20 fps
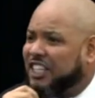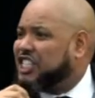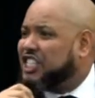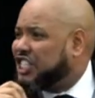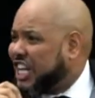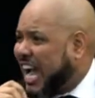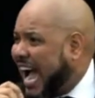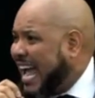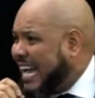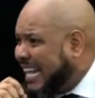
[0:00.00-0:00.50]

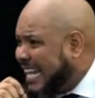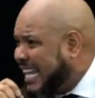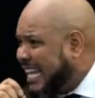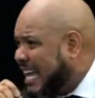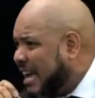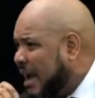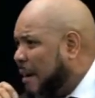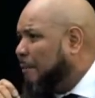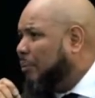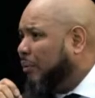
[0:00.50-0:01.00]
shoddy
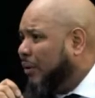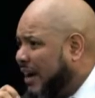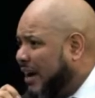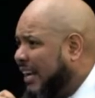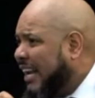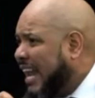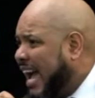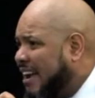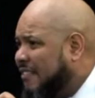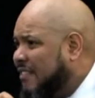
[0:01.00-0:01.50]
prayer
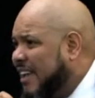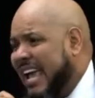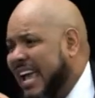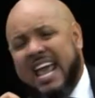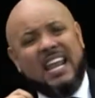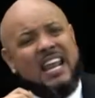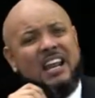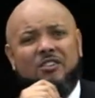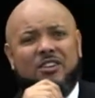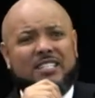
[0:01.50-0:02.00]
life
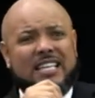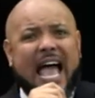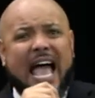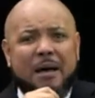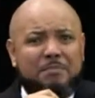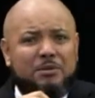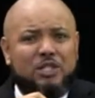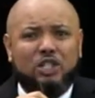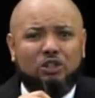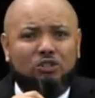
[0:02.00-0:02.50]
and there is
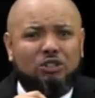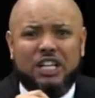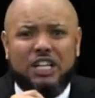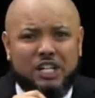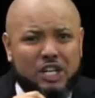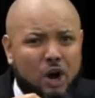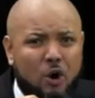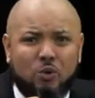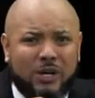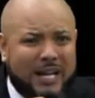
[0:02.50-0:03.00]
absolutely
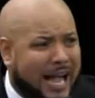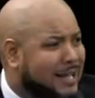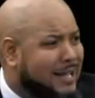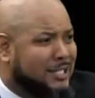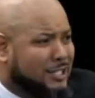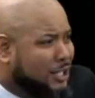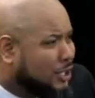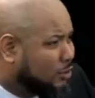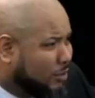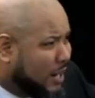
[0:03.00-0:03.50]
no
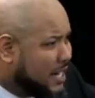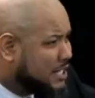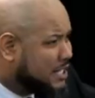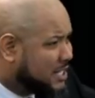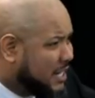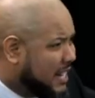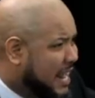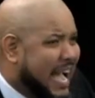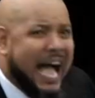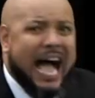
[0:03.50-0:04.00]

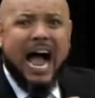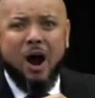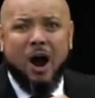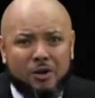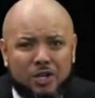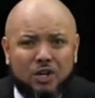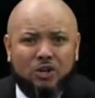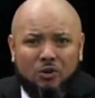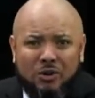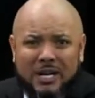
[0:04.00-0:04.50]
consecration, how are
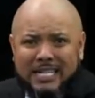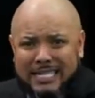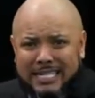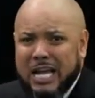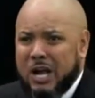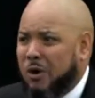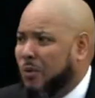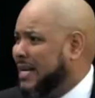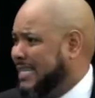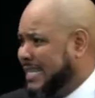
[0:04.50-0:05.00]
you going to
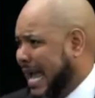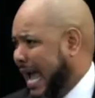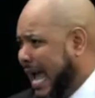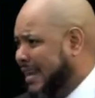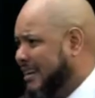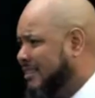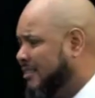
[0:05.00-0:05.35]
deal with that?